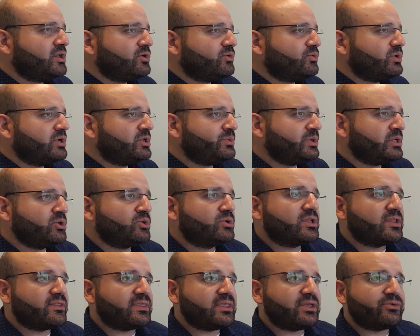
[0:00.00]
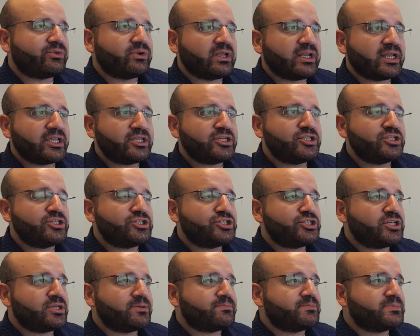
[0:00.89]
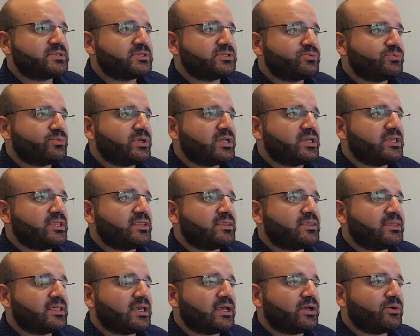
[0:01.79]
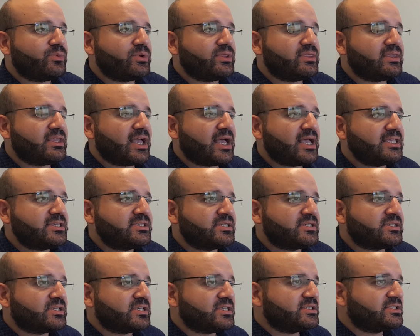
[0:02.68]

when we look at their relationships with narcissists,